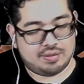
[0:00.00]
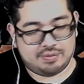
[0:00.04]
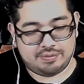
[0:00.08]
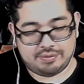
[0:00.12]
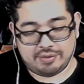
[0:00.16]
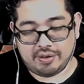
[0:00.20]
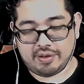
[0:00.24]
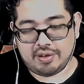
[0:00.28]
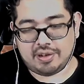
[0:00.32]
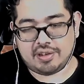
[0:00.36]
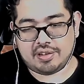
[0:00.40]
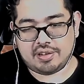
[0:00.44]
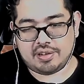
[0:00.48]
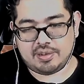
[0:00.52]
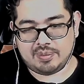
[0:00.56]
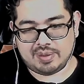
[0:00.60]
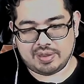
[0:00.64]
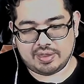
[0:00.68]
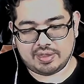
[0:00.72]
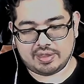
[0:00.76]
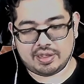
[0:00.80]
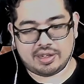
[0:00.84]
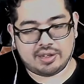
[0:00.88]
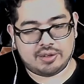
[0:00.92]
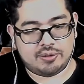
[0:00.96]
Very
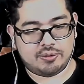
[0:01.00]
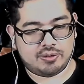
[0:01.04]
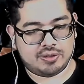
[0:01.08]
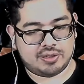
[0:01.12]
common thing in